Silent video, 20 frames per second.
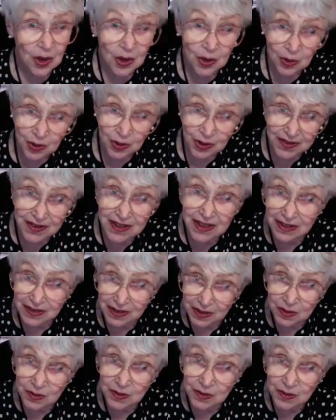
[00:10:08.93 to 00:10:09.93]
or the
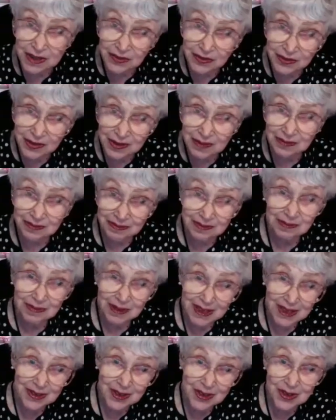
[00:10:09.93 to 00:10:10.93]
other way, from
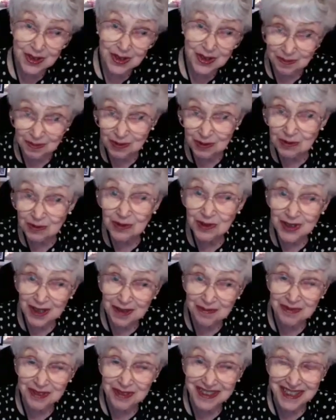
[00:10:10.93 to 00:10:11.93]
partnership to
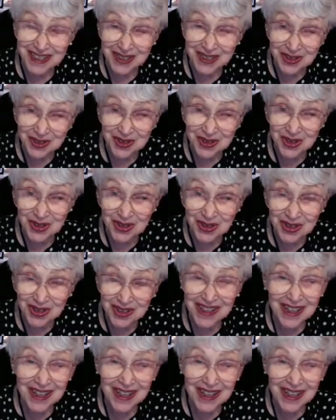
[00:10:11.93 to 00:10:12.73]
domination,